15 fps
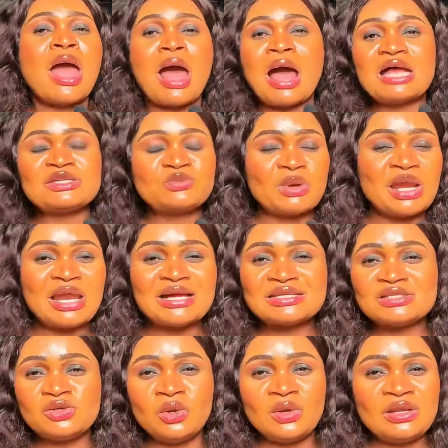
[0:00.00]
as well
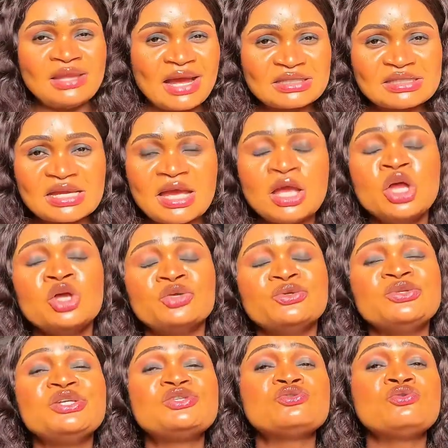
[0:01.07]
as your dark thigh, you
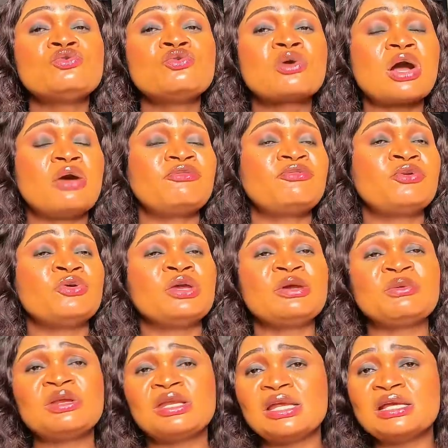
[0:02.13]
need to look out for
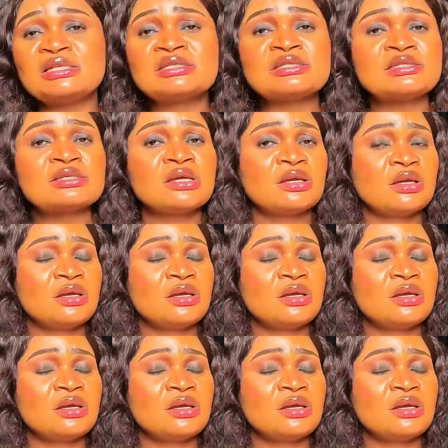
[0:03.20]
ingredients